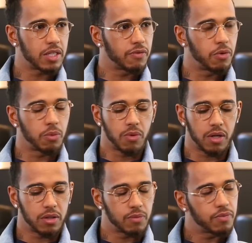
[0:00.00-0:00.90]
get to Formula
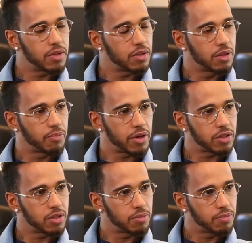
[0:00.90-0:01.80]
One, the, the
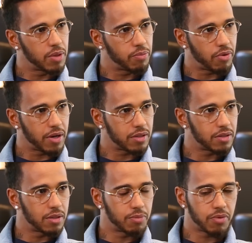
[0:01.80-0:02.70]
pressure to impress,
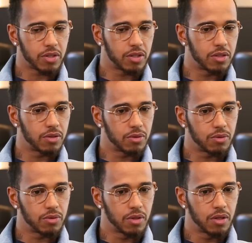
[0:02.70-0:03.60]
the pressure
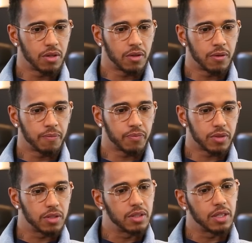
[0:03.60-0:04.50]
to
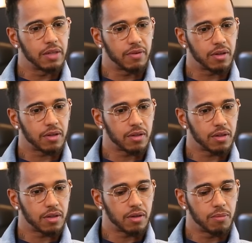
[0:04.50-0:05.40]
to deliver
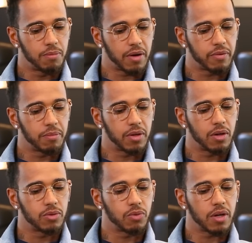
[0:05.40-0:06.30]
above and
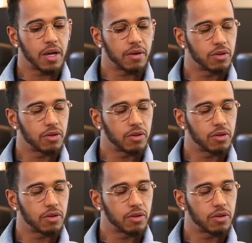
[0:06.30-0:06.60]
beyond what eh,